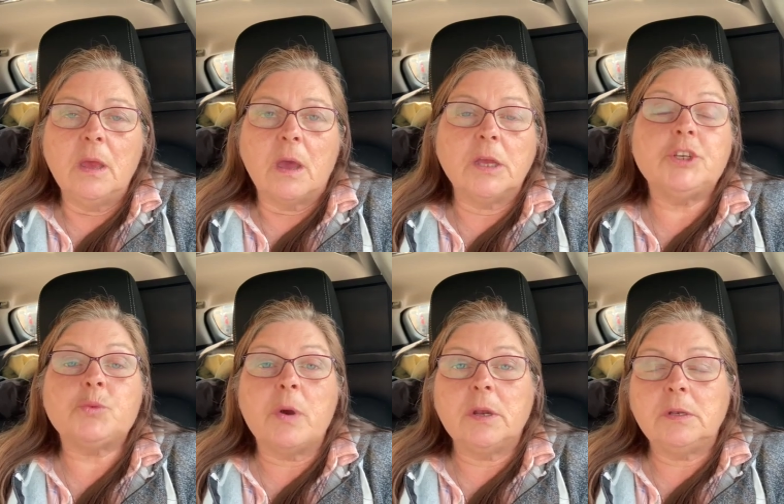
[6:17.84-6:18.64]
I just
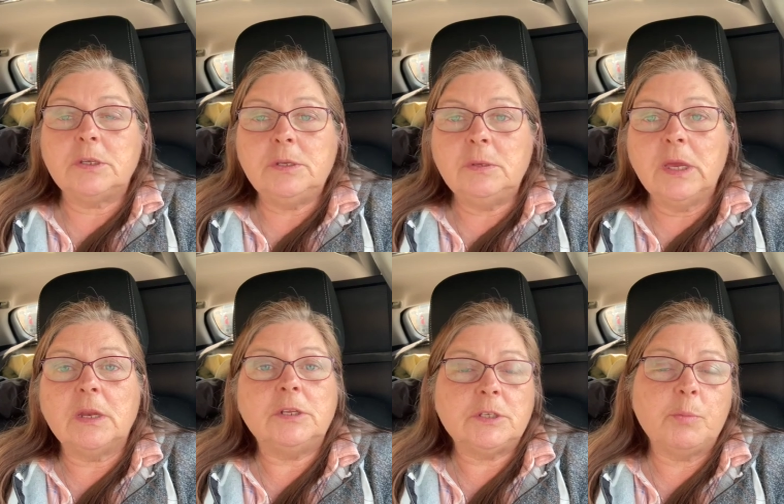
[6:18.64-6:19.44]
want to get
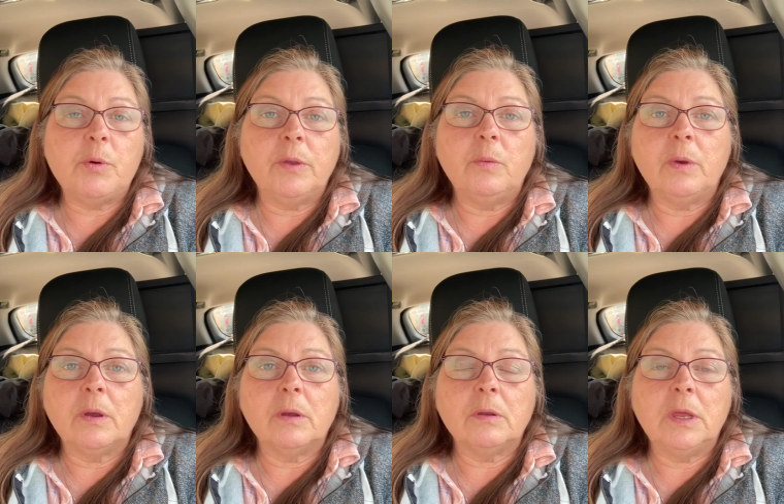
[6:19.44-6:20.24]
it to the point
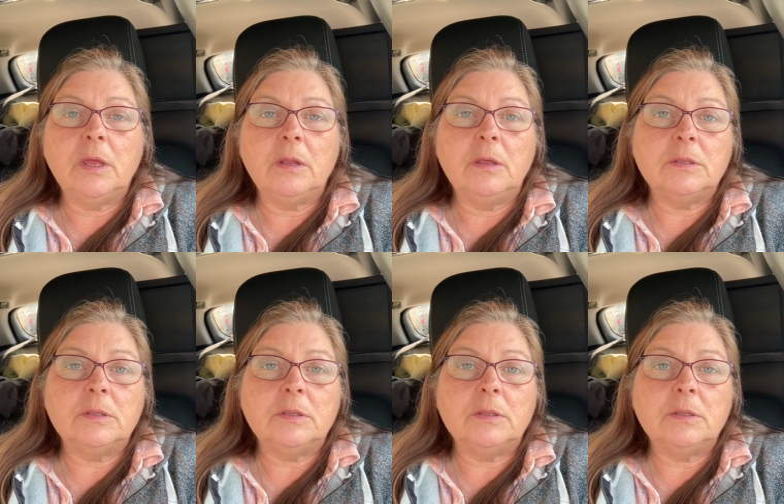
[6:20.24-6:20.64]
where it